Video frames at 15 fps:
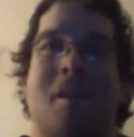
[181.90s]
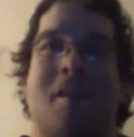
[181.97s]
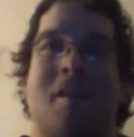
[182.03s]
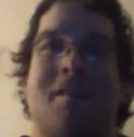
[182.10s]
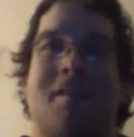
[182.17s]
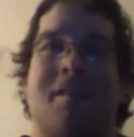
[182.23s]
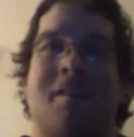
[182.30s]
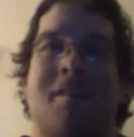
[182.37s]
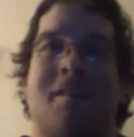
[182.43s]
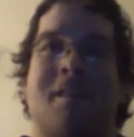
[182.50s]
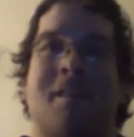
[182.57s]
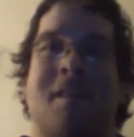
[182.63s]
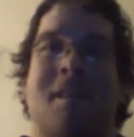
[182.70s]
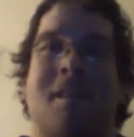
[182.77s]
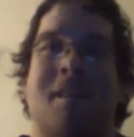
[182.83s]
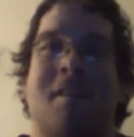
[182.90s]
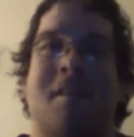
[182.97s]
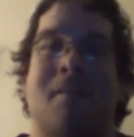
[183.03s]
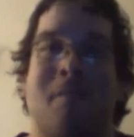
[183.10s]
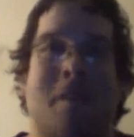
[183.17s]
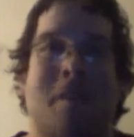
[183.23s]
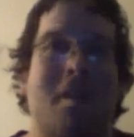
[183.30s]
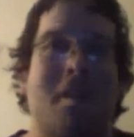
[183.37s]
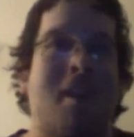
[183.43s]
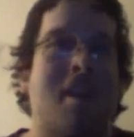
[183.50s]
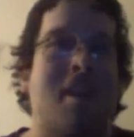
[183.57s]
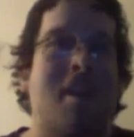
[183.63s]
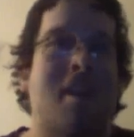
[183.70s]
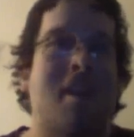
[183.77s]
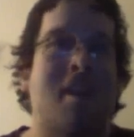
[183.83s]
It's
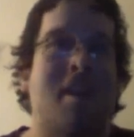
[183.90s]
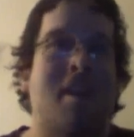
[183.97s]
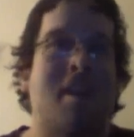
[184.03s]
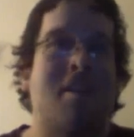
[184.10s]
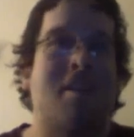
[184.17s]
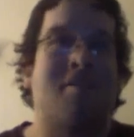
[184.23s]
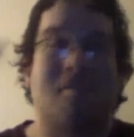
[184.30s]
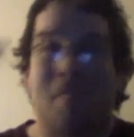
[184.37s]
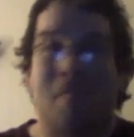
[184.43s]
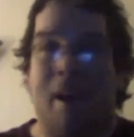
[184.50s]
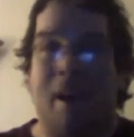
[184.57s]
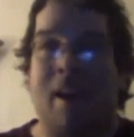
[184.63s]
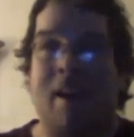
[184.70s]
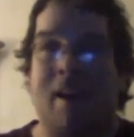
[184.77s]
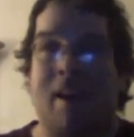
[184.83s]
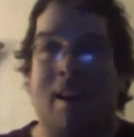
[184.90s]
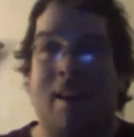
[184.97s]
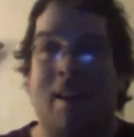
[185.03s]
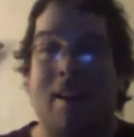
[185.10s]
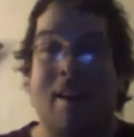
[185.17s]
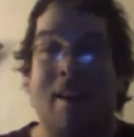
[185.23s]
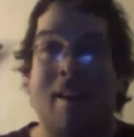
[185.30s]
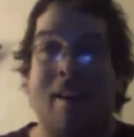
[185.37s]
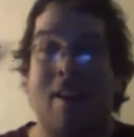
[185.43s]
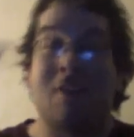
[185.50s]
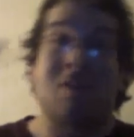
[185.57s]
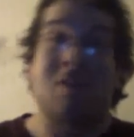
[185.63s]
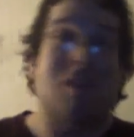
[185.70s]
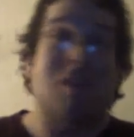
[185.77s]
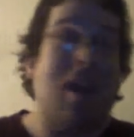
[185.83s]
funny, dramatic,
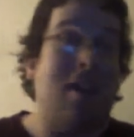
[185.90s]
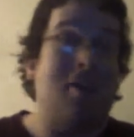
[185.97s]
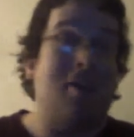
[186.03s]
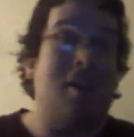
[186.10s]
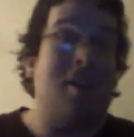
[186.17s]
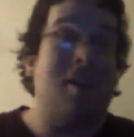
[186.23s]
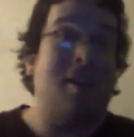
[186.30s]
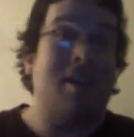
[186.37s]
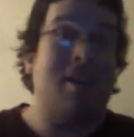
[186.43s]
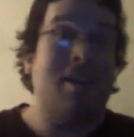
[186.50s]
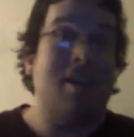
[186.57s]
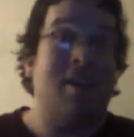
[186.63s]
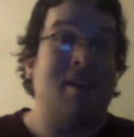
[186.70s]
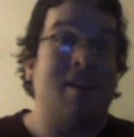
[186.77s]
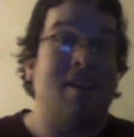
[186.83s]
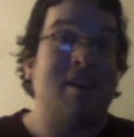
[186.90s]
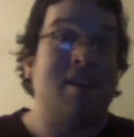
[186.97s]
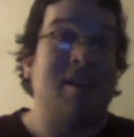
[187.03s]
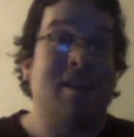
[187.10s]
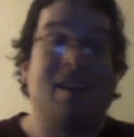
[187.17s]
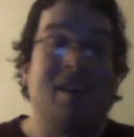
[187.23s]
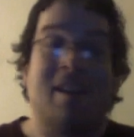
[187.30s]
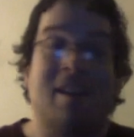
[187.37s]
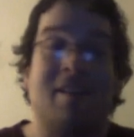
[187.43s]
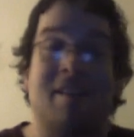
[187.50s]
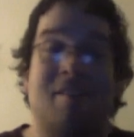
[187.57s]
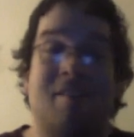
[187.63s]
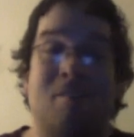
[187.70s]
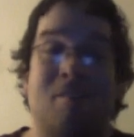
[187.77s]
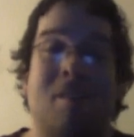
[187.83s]
tragic as hell. This
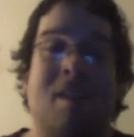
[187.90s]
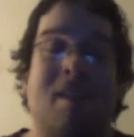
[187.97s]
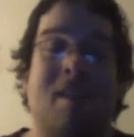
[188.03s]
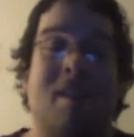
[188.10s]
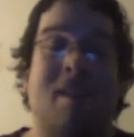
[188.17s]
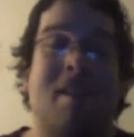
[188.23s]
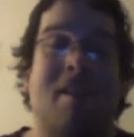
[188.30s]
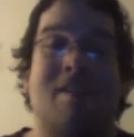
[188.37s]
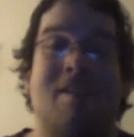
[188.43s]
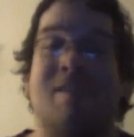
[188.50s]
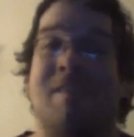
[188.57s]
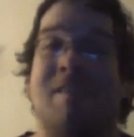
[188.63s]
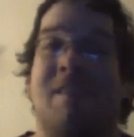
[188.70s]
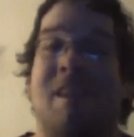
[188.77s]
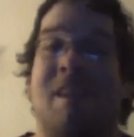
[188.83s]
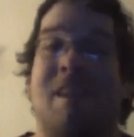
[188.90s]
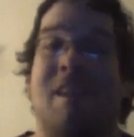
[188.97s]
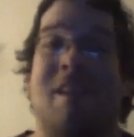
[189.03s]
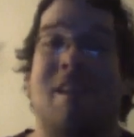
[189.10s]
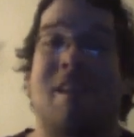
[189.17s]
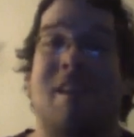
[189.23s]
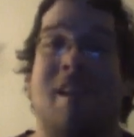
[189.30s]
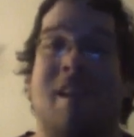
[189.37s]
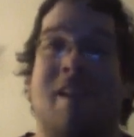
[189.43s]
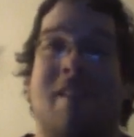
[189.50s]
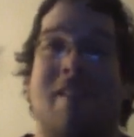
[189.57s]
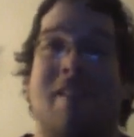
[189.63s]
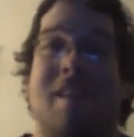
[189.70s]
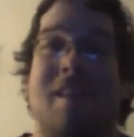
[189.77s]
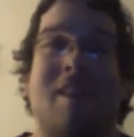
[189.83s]
is really at the end of the day,
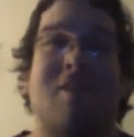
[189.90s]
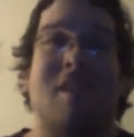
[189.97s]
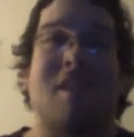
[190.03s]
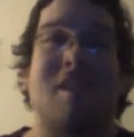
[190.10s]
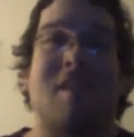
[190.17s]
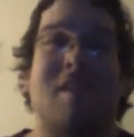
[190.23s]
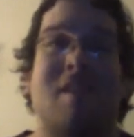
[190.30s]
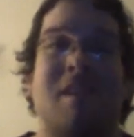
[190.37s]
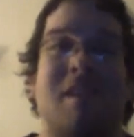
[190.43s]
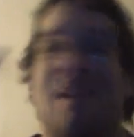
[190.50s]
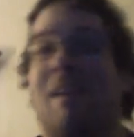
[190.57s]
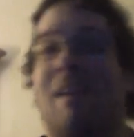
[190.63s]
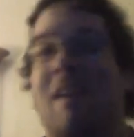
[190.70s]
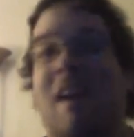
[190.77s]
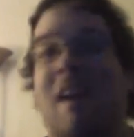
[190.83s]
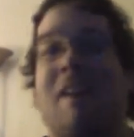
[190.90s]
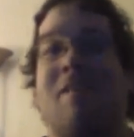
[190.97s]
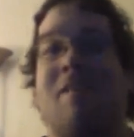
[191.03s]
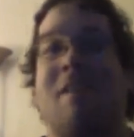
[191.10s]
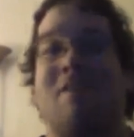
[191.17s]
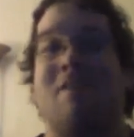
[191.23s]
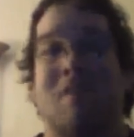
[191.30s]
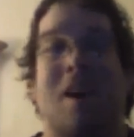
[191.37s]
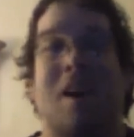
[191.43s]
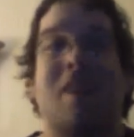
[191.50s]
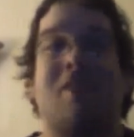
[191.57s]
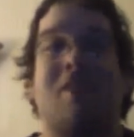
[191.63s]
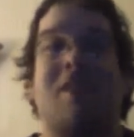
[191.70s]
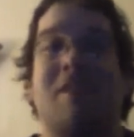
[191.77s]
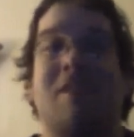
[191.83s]
this is actually a kind of a
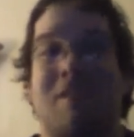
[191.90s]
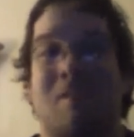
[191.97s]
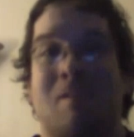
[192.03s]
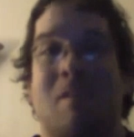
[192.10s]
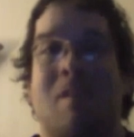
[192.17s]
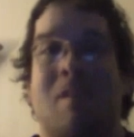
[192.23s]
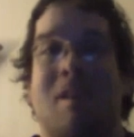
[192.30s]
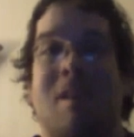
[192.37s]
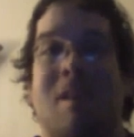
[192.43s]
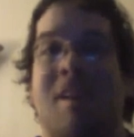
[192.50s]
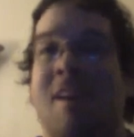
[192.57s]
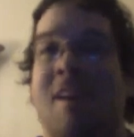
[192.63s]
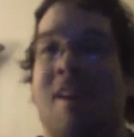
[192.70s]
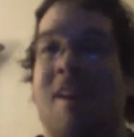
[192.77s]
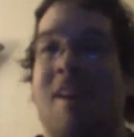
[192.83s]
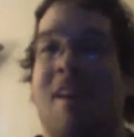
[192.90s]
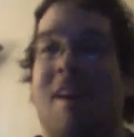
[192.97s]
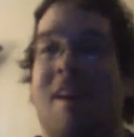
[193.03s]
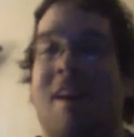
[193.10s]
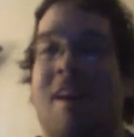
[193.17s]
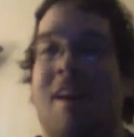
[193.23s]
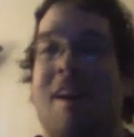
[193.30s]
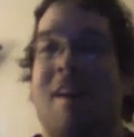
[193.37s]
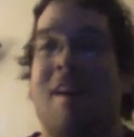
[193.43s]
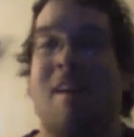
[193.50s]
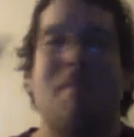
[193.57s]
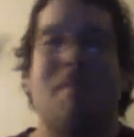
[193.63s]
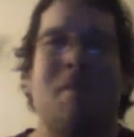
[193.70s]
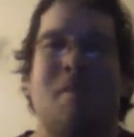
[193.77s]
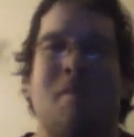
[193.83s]
tragic story.
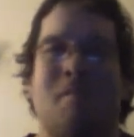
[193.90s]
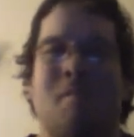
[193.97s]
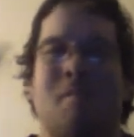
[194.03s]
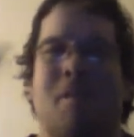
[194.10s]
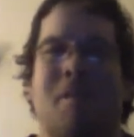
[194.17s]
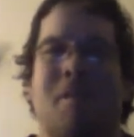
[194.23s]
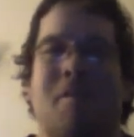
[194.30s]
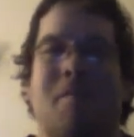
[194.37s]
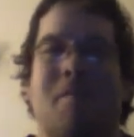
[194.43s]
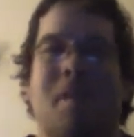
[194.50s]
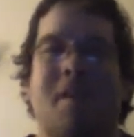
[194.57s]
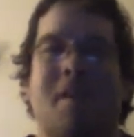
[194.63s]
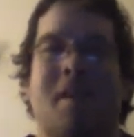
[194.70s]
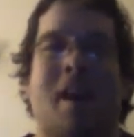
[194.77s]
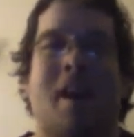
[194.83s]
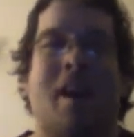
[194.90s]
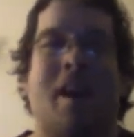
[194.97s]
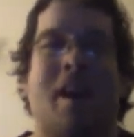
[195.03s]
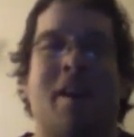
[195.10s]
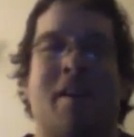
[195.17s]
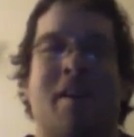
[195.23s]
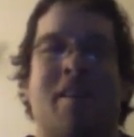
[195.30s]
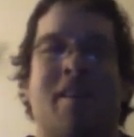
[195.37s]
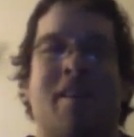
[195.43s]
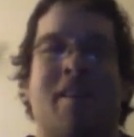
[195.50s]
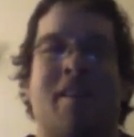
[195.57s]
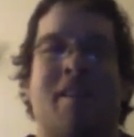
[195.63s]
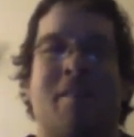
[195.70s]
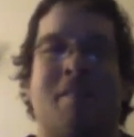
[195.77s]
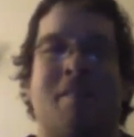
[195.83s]
Even though really nobody died or
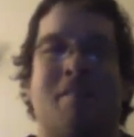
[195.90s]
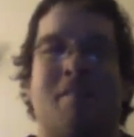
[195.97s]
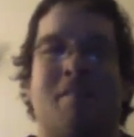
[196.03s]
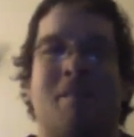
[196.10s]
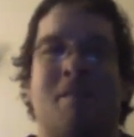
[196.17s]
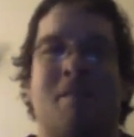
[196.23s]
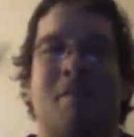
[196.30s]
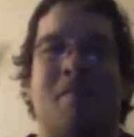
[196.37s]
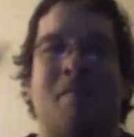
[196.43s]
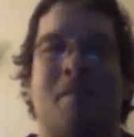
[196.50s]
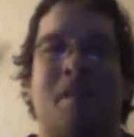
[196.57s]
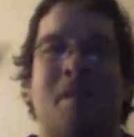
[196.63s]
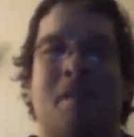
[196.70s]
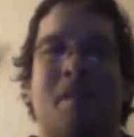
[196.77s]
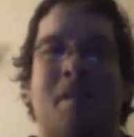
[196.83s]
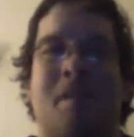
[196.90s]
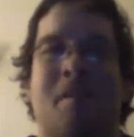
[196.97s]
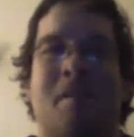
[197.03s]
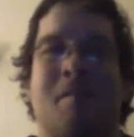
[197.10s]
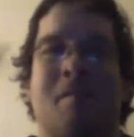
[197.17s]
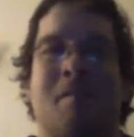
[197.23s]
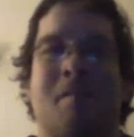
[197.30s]
nobody